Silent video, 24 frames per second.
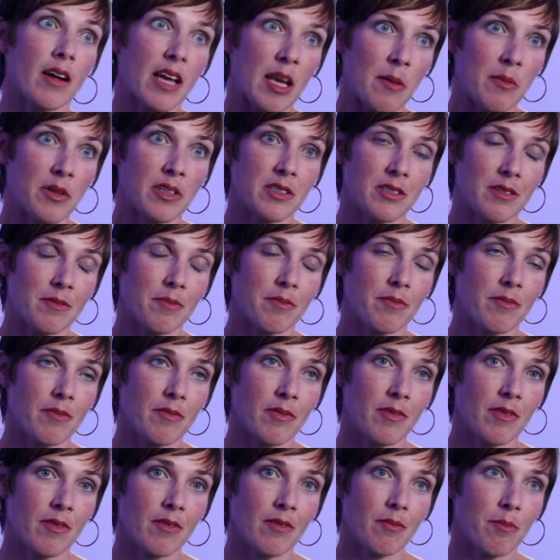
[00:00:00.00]
are able to
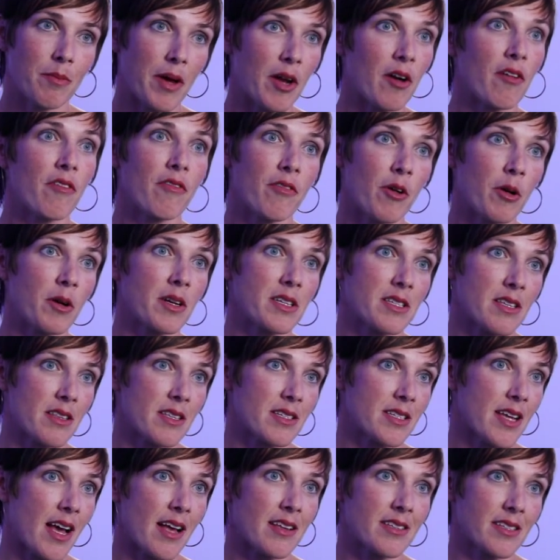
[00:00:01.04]
better focus
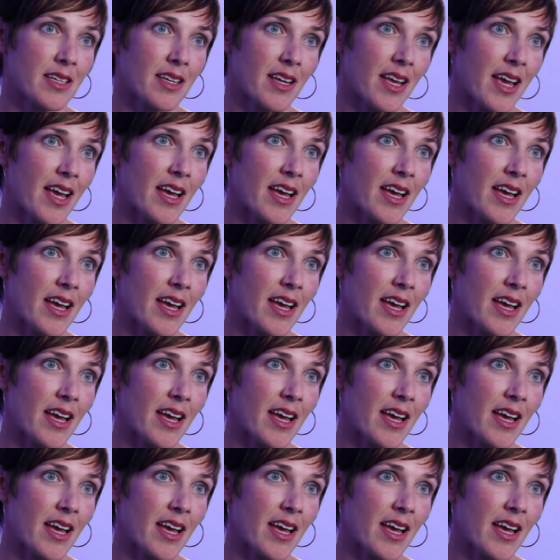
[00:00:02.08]
on the task at